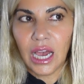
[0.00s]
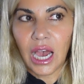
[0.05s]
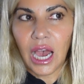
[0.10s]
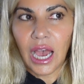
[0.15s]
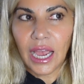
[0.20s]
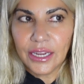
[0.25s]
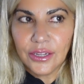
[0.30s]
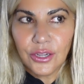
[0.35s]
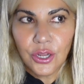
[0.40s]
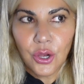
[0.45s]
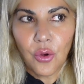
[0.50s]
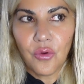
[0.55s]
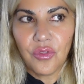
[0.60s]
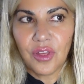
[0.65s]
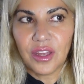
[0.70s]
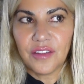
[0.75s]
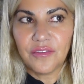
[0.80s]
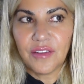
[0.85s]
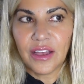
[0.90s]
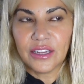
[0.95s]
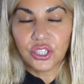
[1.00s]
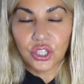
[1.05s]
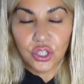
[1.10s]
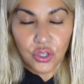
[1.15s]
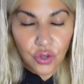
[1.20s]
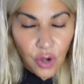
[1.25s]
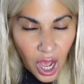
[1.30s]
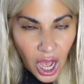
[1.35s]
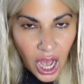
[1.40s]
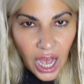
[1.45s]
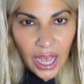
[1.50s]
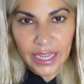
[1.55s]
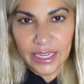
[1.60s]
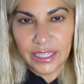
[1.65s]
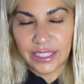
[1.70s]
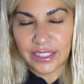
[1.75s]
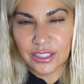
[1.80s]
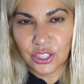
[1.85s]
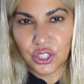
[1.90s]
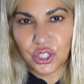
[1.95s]
I know that if I
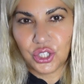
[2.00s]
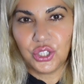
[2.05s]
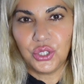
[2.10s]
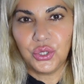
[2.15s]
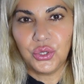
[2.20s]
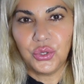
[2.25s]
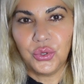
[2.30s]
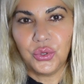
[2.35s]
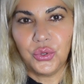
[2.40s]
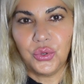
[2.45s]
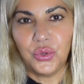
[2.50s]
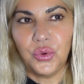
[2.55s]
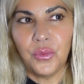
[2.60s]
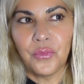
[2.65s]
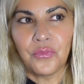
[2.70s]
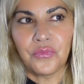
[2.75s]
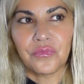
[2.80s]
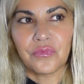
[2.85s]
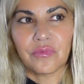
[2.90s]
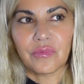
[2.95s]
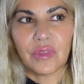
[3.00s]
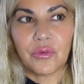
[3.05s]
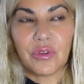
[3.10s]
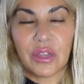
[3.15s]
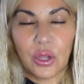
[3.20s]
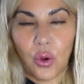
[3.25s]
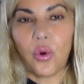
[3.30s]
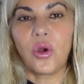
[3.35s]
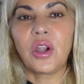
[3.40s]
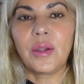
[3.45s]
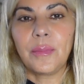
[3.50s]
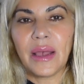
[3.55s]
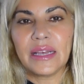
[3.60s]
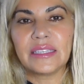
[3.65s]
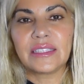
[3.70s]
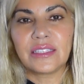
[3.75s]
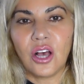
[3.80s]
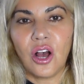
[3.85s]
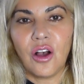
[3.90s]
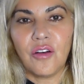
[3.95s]
tried to record
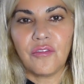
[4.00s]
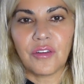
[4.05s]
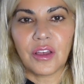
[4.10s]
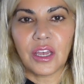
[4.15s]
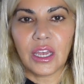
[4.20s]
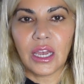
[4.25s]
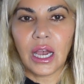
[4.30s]
myself,